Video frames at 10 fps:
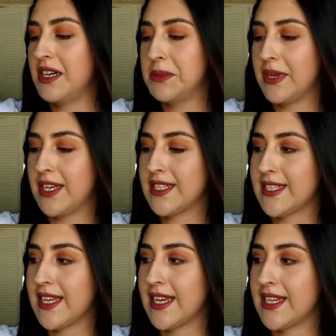um, it
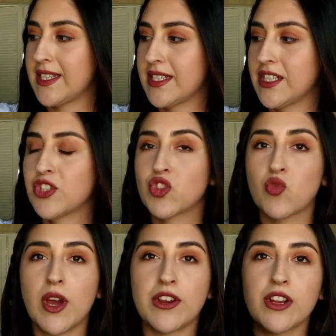is this
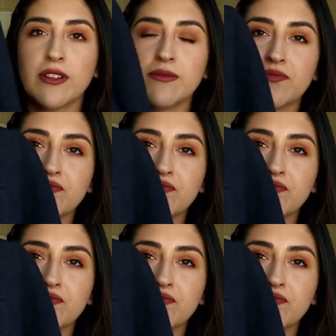sweater